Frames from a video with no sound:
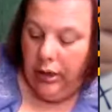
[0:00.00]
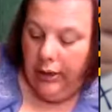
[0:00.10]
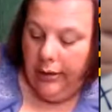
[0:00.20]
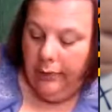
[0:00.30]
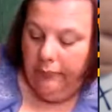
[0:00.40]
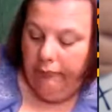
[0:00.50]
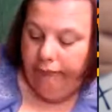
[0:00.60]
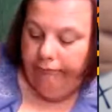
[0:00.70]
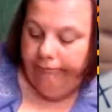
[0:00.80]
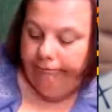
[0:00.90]
um,
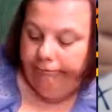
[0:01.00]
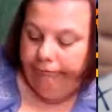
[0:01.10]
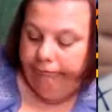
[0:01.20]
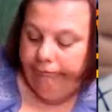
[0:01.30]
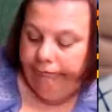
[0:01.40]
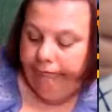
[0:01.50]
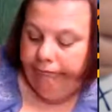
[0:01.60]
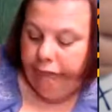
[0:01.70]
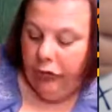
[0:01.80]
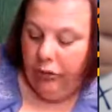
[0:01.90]

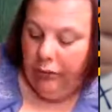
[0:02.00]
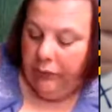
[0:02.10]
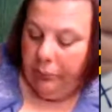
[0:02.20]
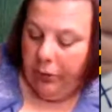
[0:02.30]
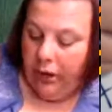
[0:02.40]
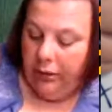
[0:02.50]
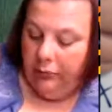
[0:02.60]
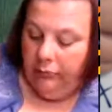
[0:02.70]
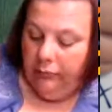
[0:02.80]
drift apart.